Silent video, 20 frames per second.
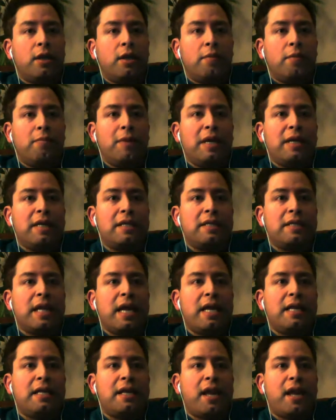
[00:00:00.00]
made his
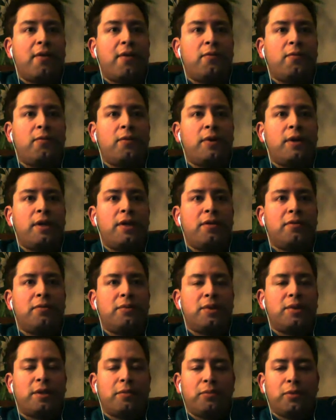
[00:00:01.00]
heyday with
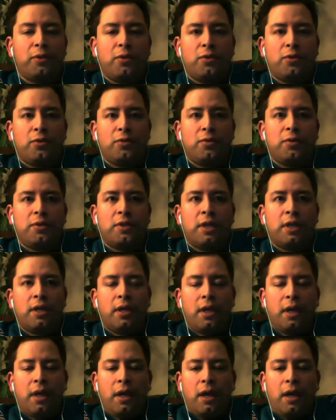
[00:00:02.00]
the Blues.
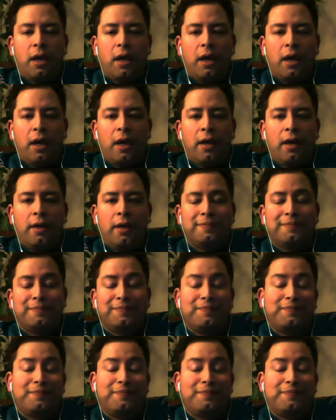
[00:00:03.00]
And